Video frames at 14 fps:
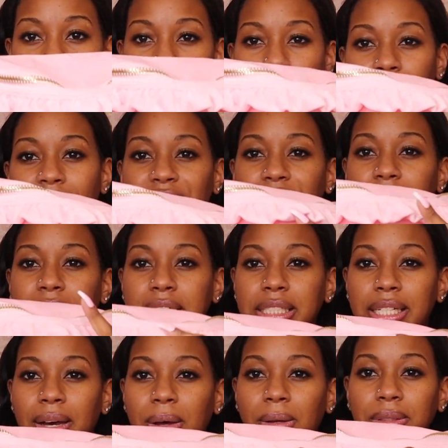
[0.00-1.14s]
The ruffle
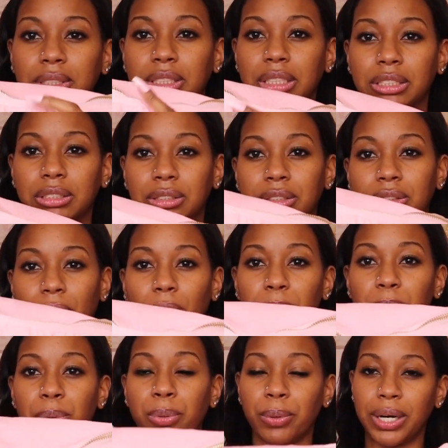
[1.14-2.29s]
details just are so
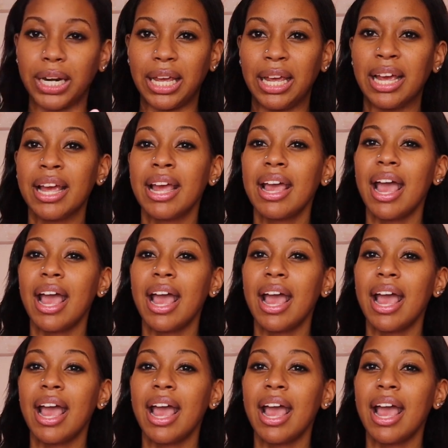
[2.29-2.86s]
pretty.